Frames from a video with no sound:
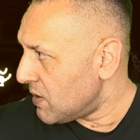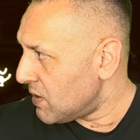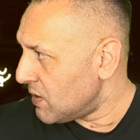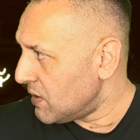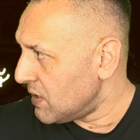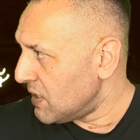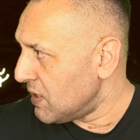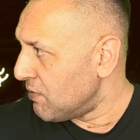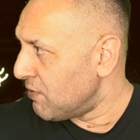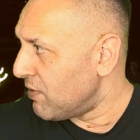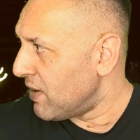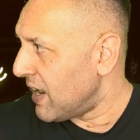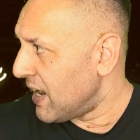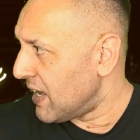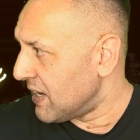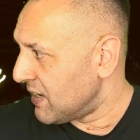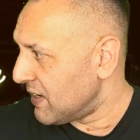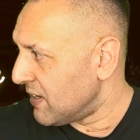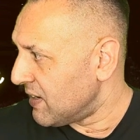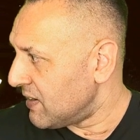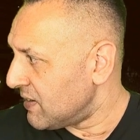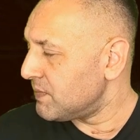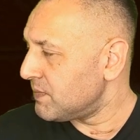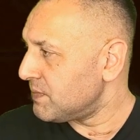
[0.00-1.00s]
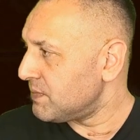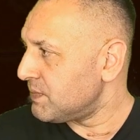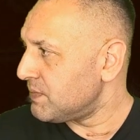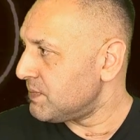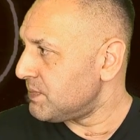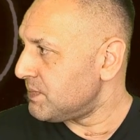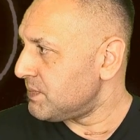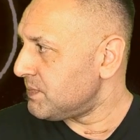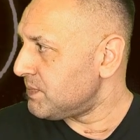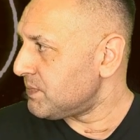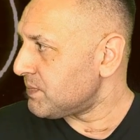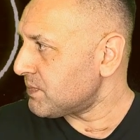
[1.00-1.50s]
Nirvana.
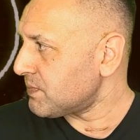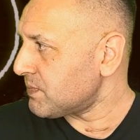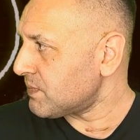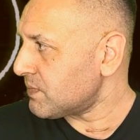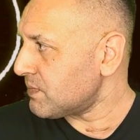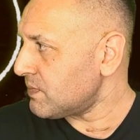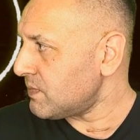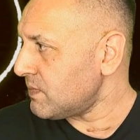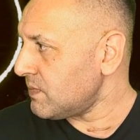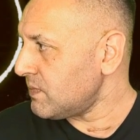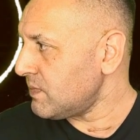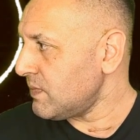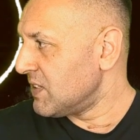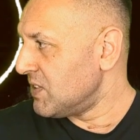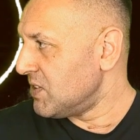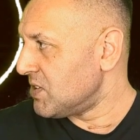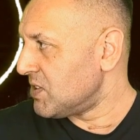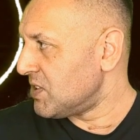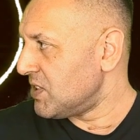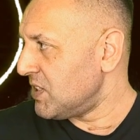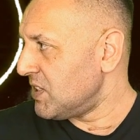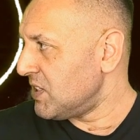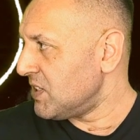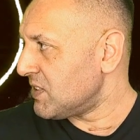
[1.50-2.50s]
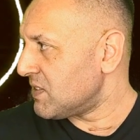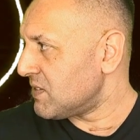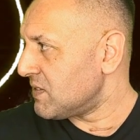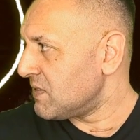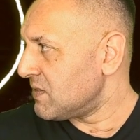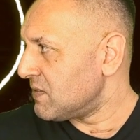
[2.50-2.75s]
You see it?